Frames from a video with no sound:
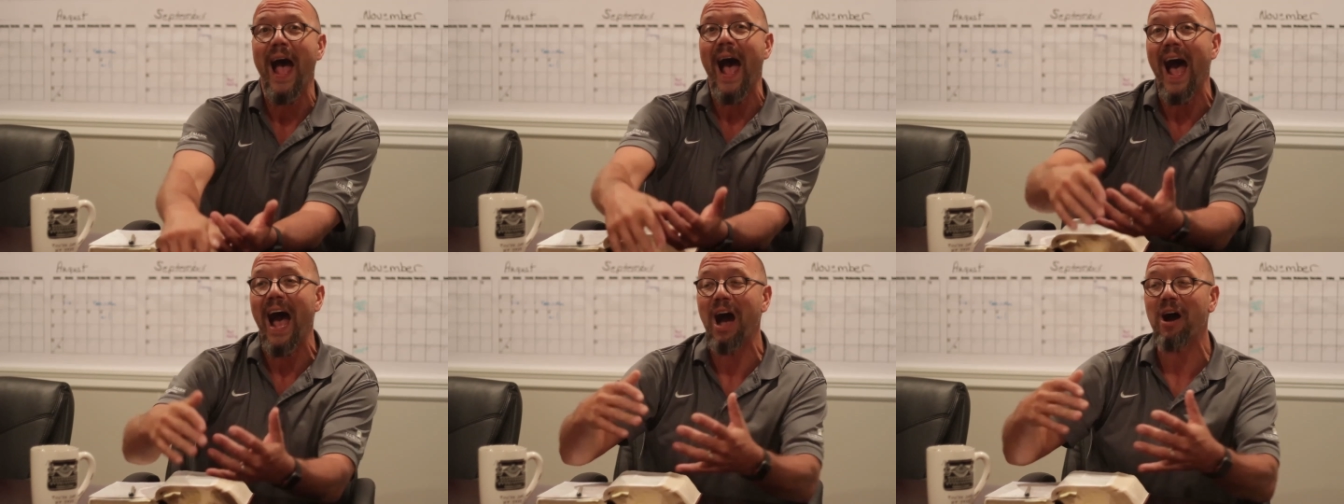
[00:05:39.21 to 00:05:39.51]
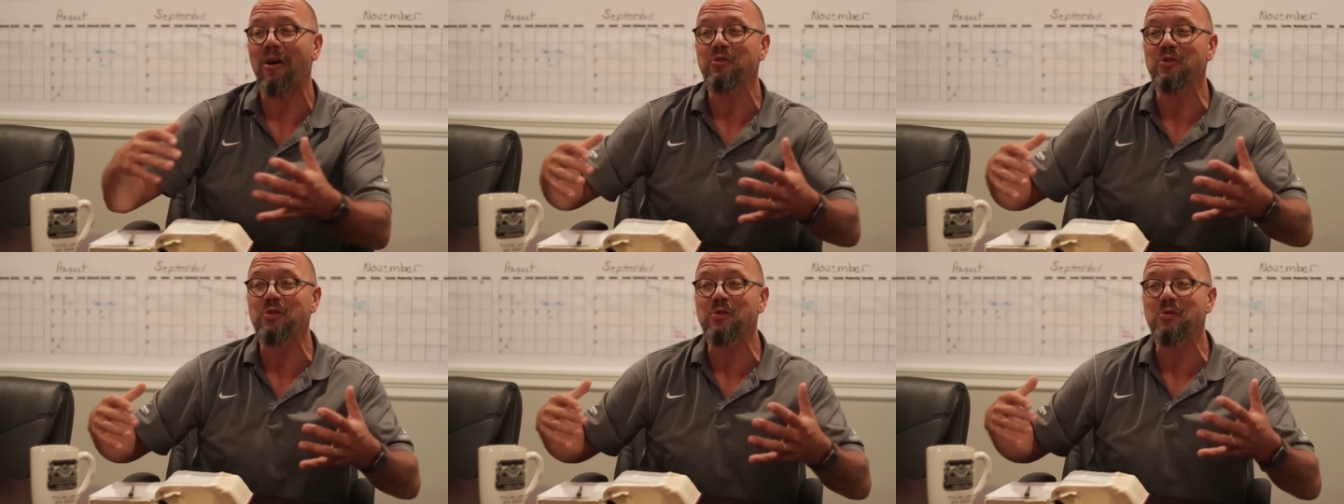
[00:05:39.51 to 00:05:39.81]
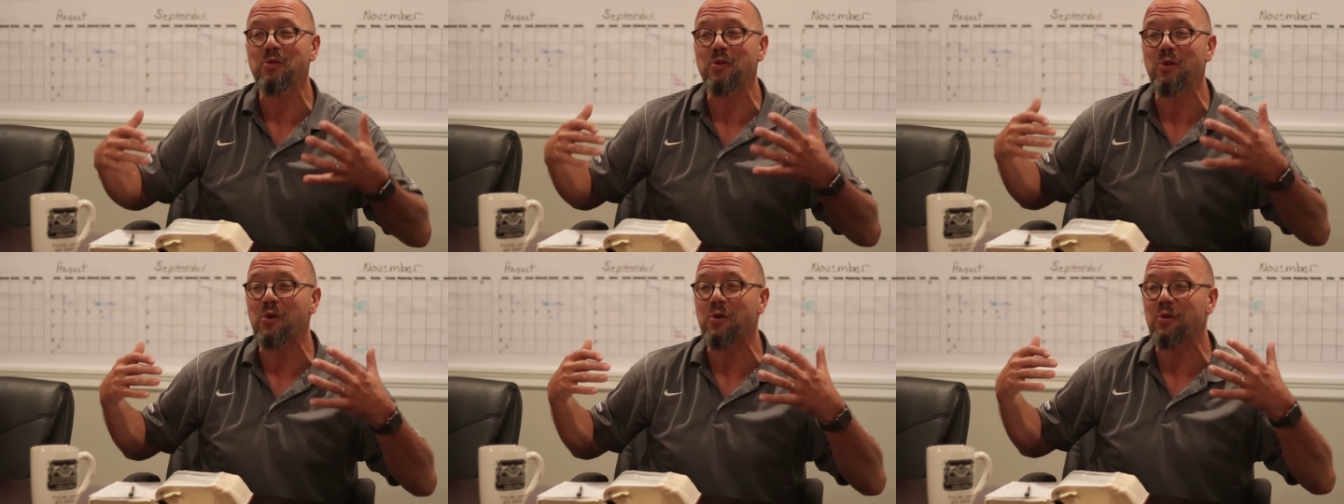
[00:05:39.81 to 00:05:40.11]
how
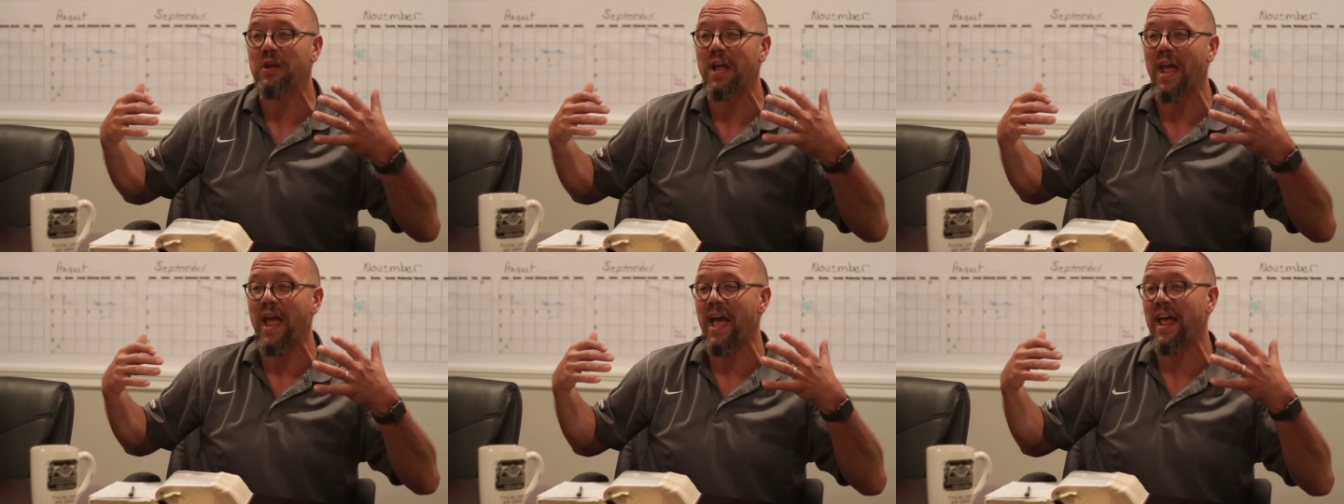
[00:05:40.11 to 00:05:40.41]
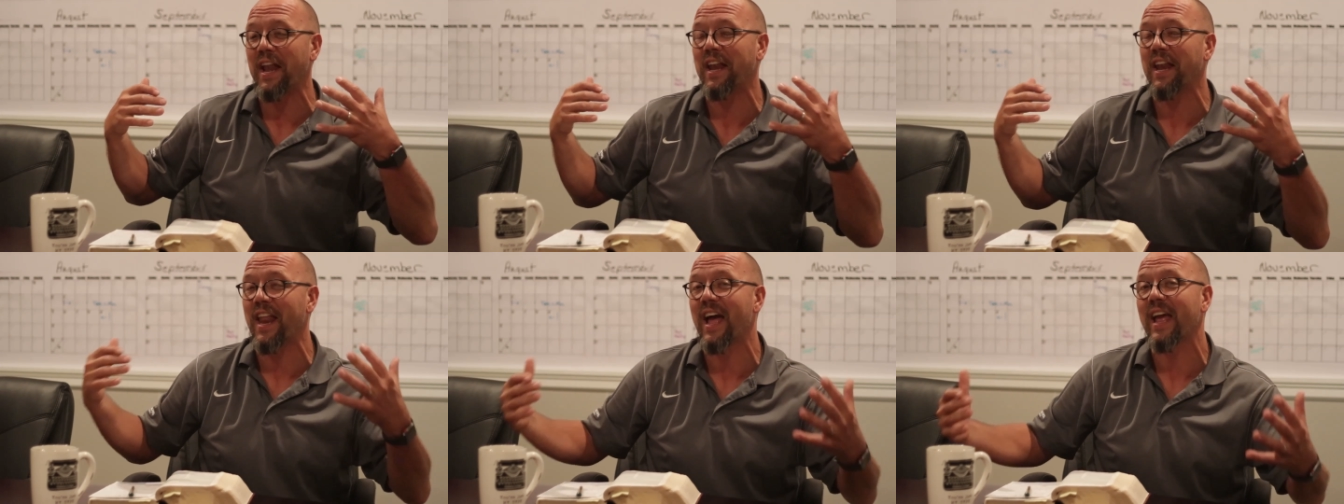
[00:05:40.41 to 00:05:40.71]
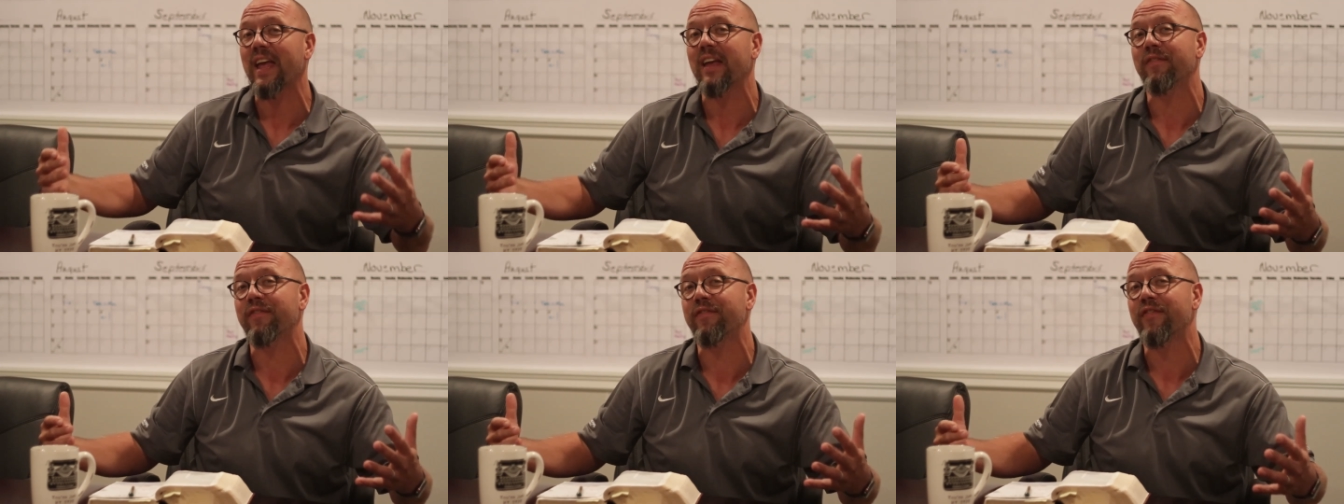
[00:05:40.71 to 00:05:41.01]
you look at
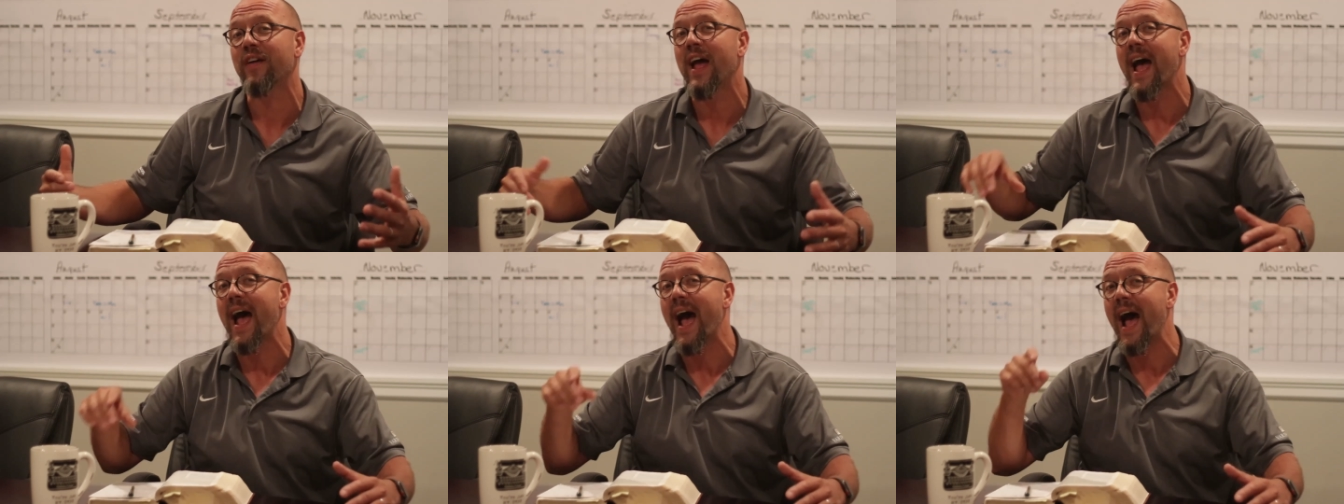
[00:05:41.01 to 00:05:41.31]
life,